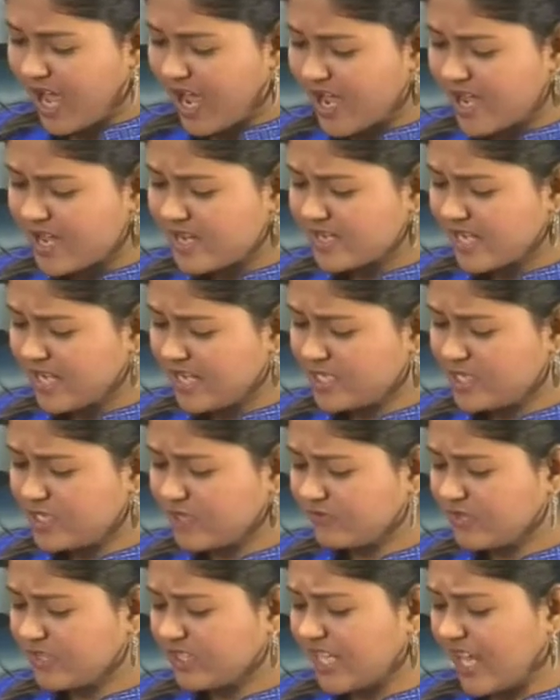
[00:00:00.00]
Are any
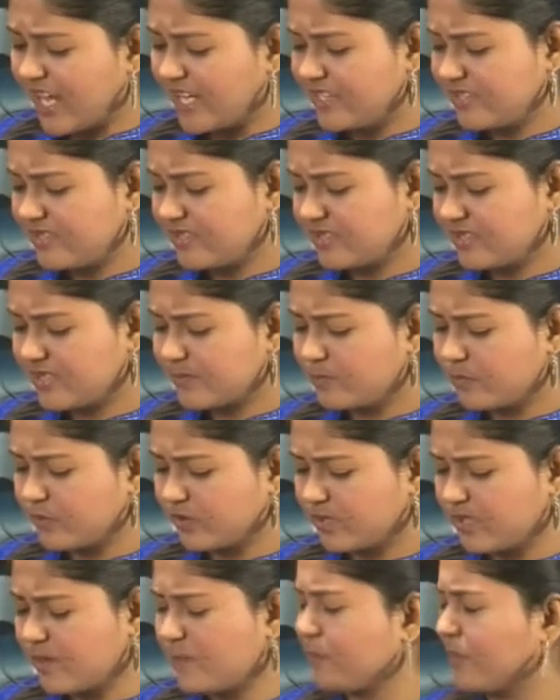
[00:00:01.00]
of the characters in the
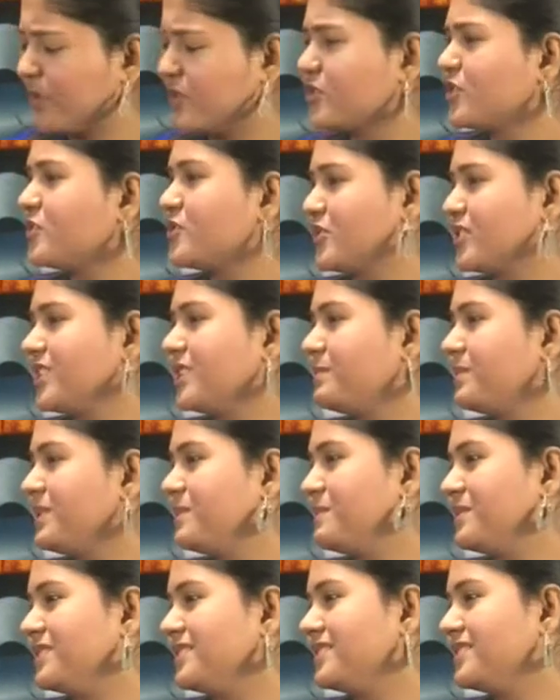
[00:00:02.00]
book based on real
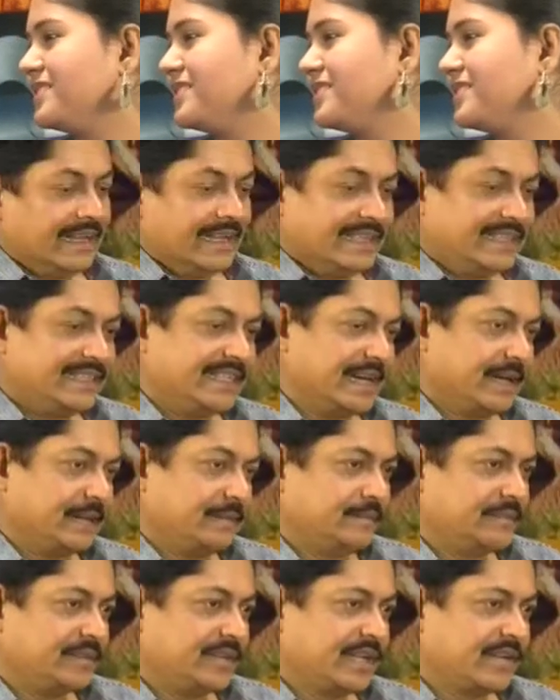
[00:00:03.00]
people? Yeah,
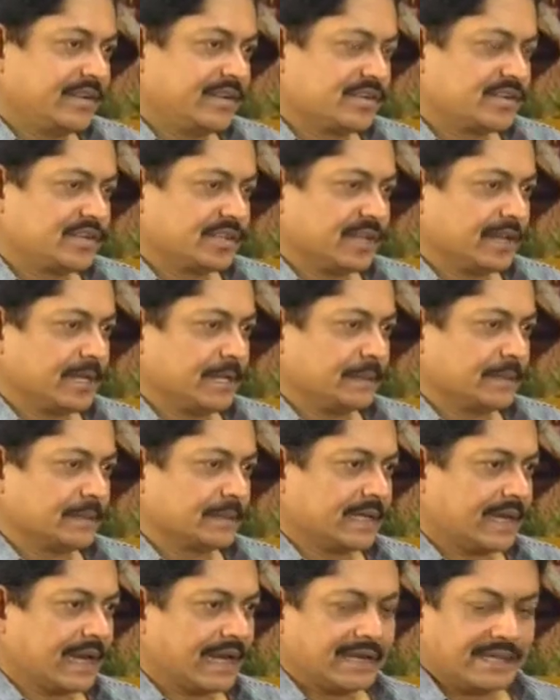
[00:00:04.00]
there is a
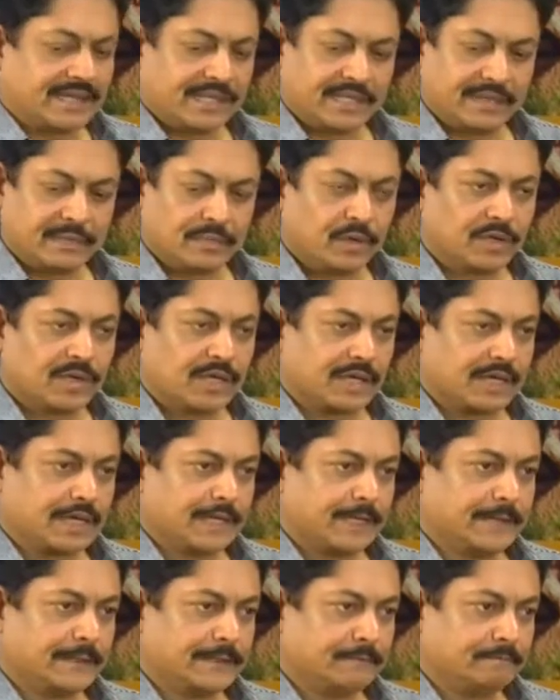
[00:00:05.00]
character in the book
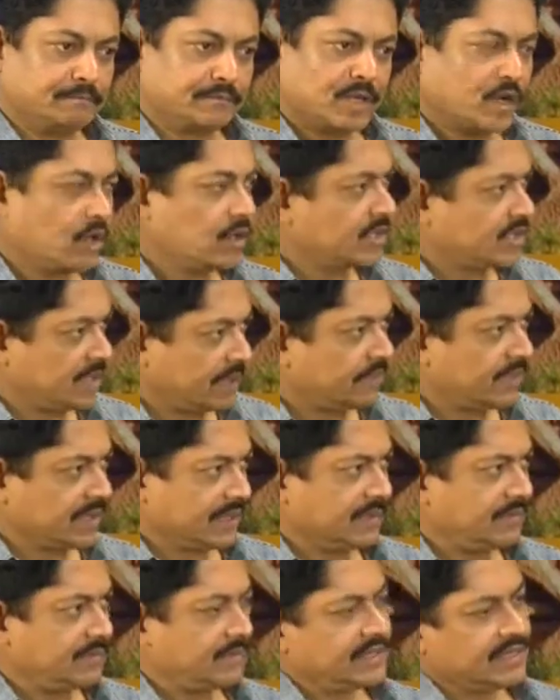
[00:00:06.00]
uh, called
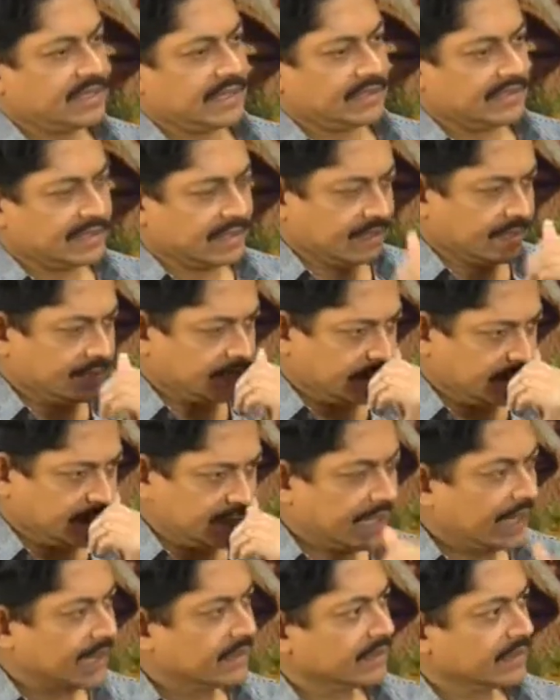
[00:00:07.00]
Simran. She's a
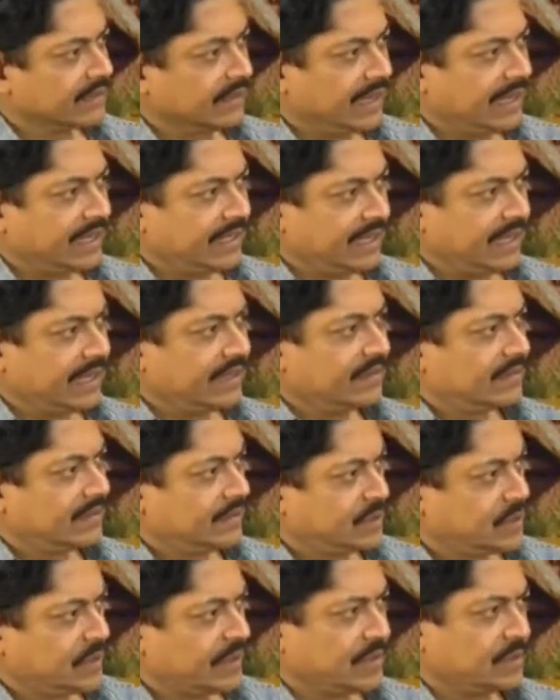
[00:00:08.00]
young lady,
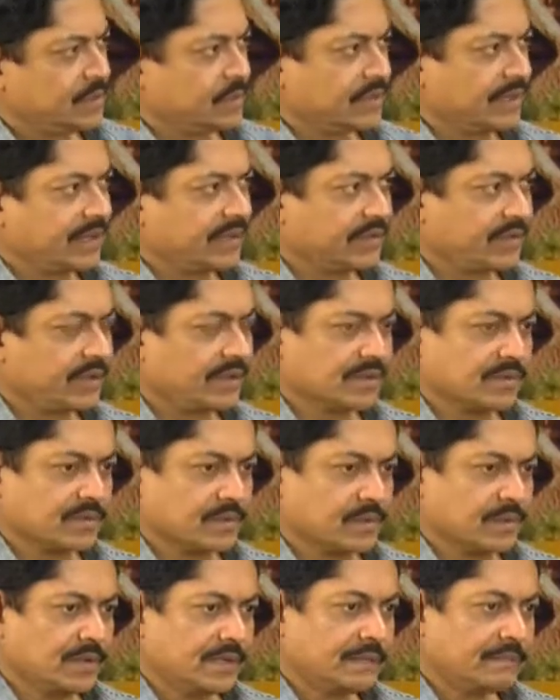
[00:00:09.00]
22, 23 years
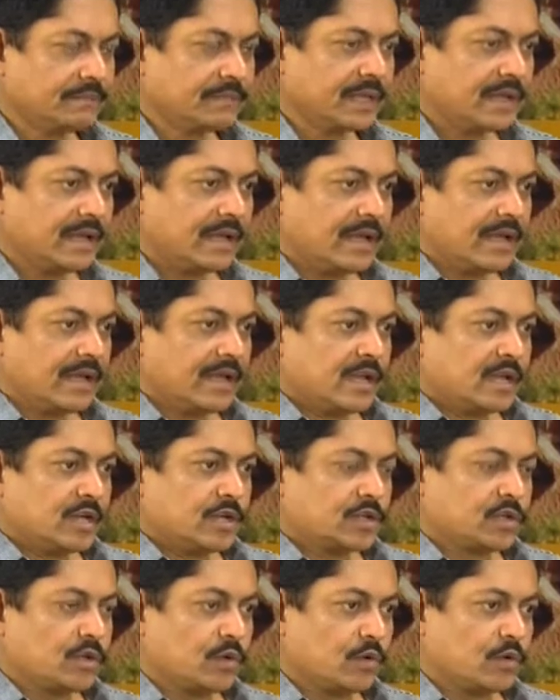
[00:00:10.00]
old.
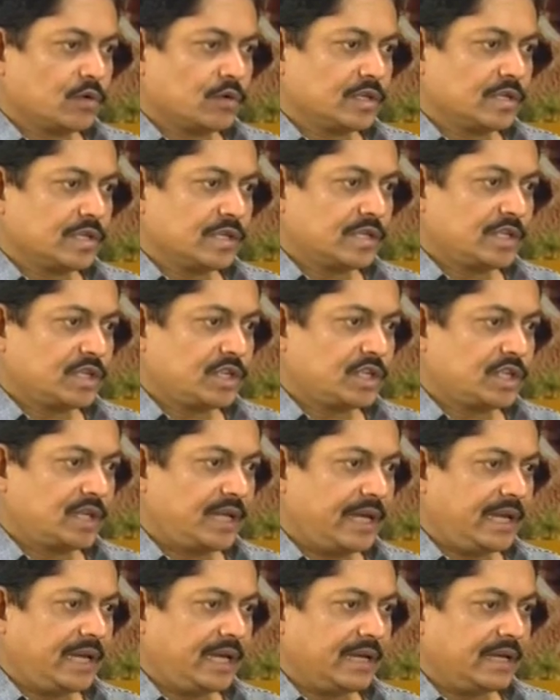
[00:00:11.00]
So
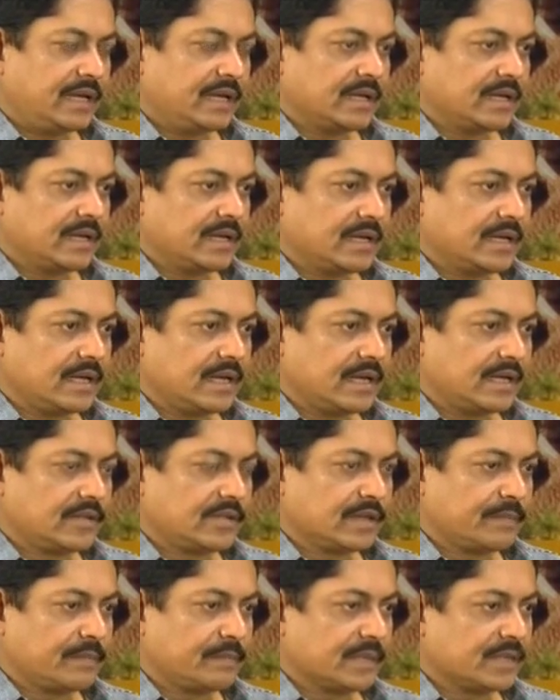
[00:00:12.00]
she
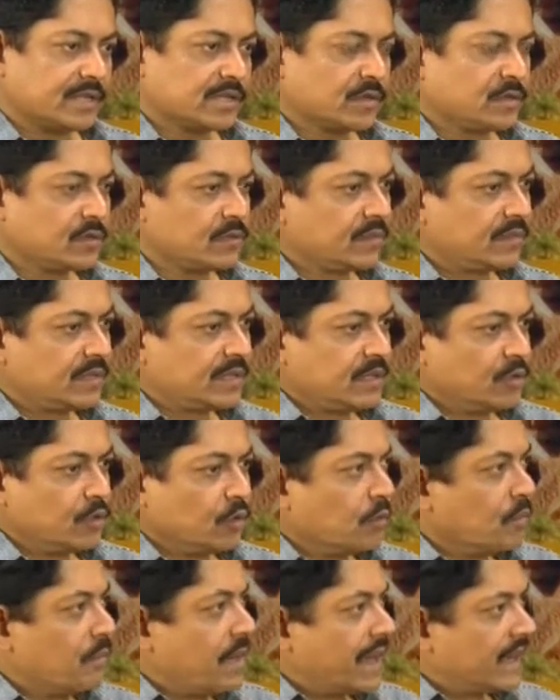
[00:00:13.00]
is a person with
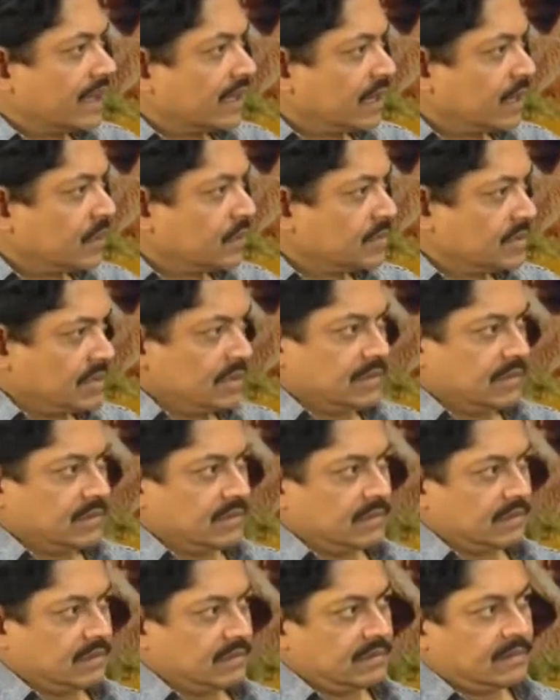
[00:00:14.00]
no background
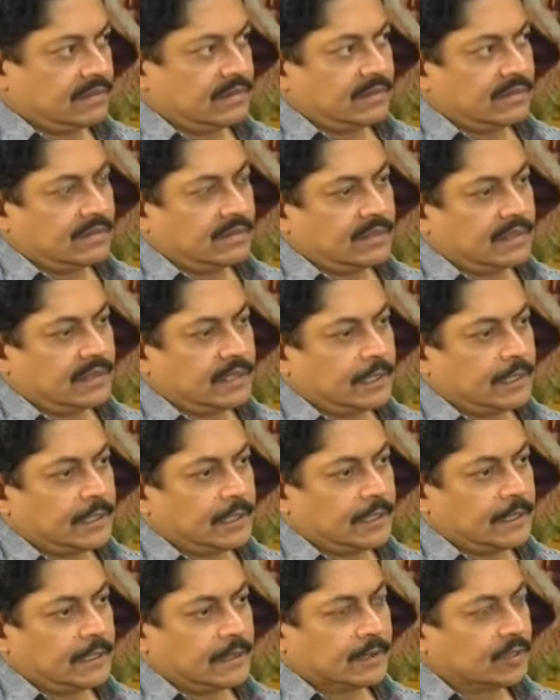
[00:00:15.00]
in
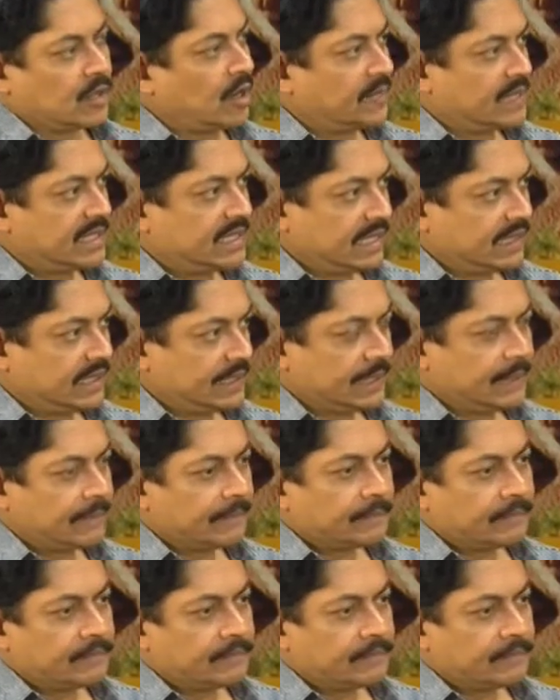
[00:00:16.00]
uh, commentating